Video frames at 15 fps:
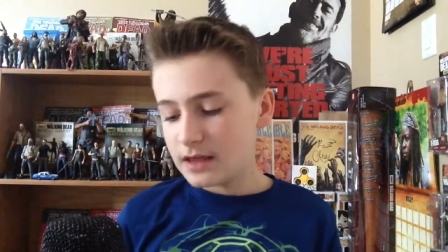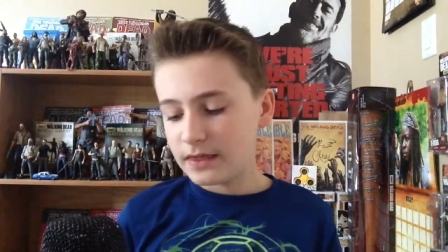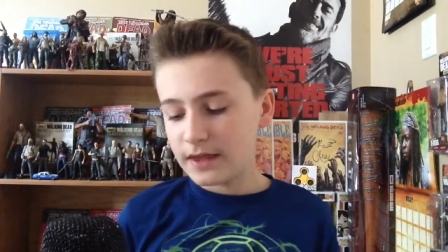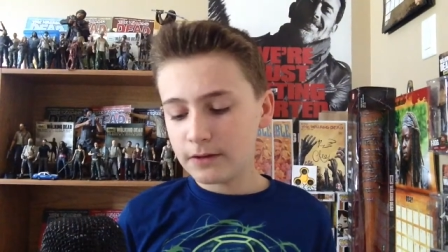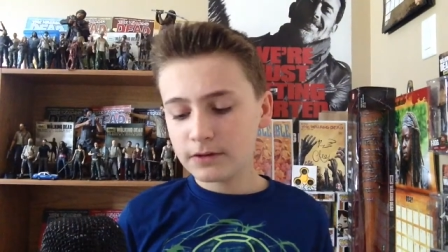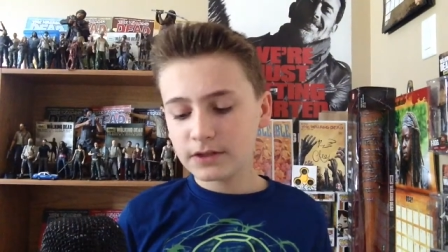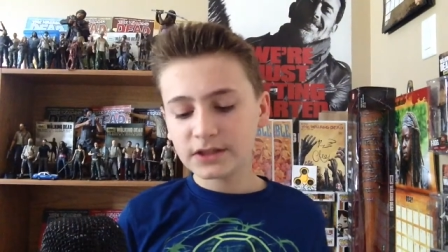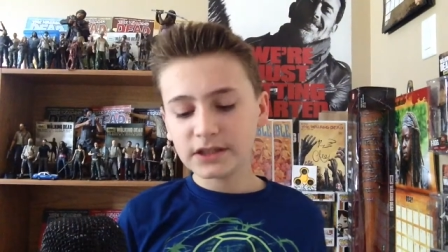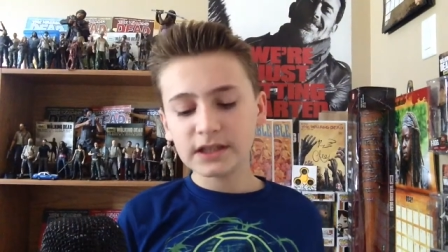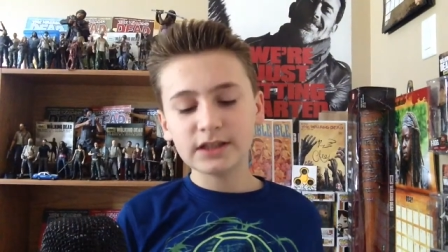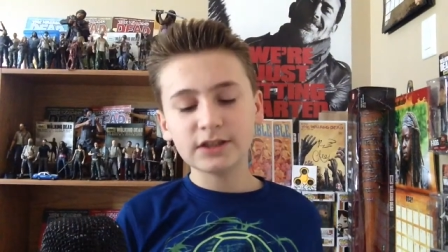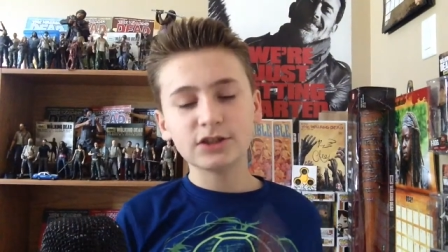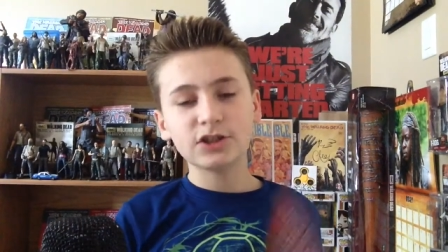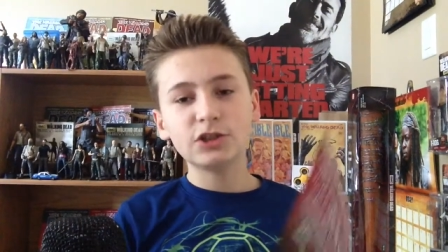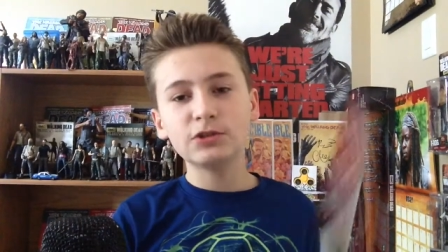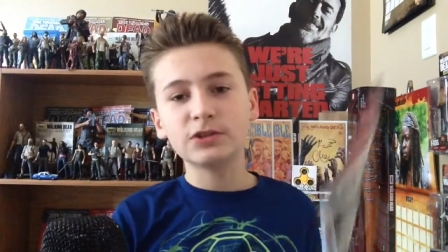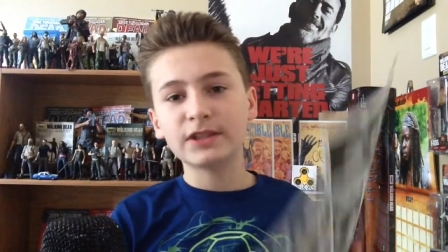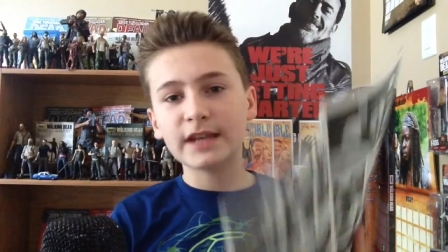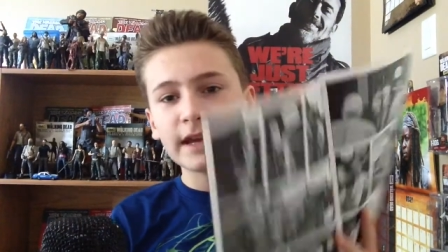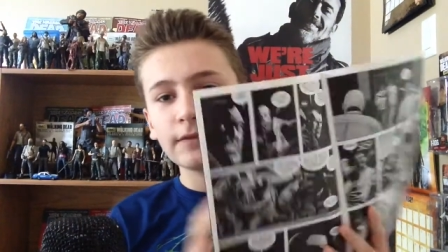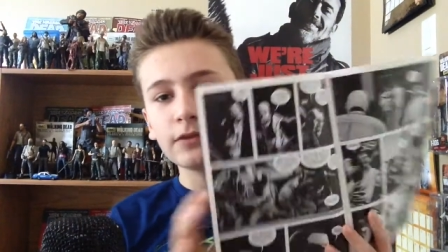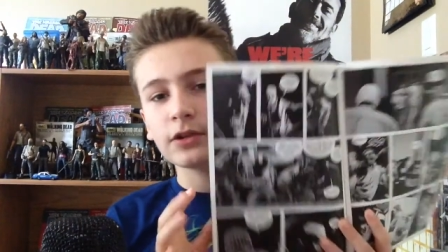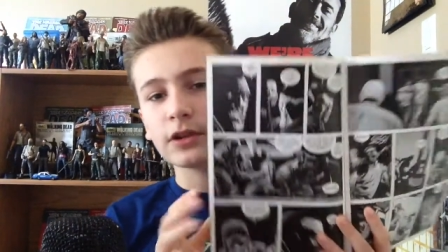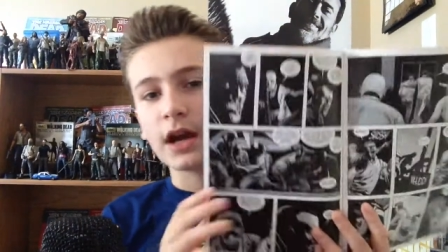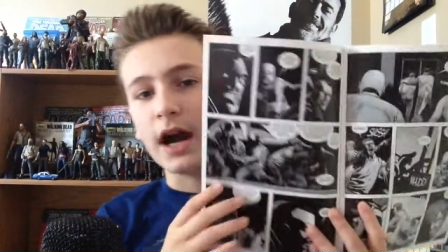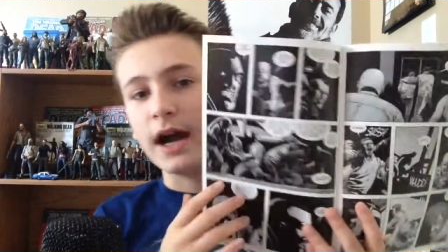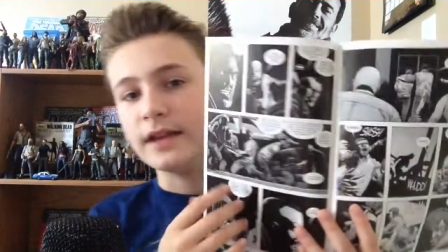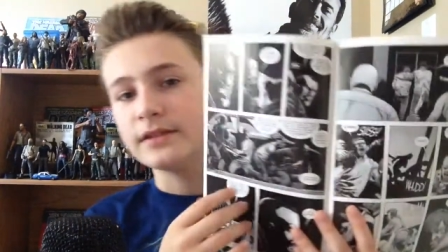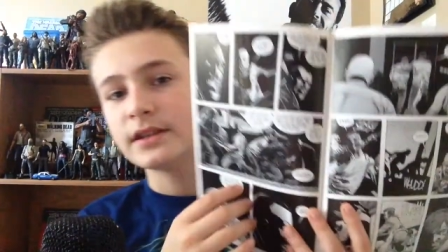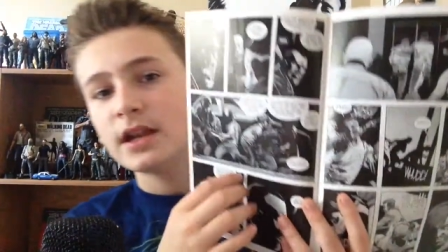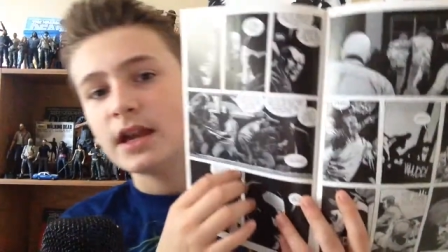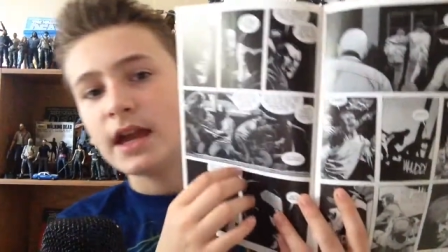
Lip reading: Then we see these two savior guys,